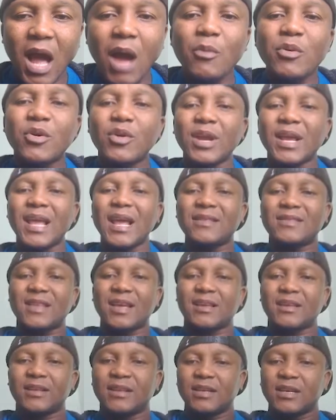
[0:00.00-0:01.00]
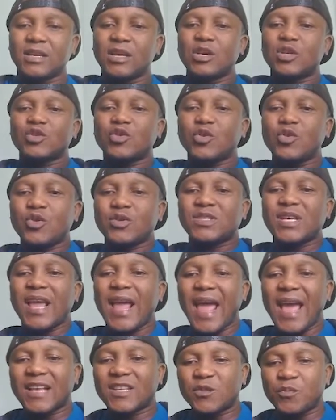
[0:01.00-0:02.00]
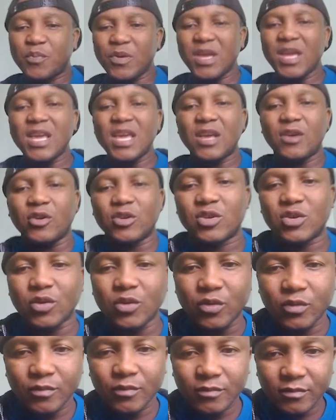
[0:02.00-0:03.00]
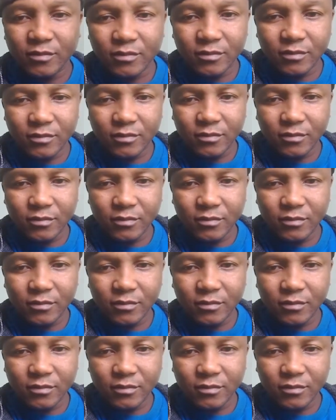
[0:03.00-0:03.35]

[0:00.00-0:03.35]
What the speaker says: How are we gonna get that? So you say XP equal to,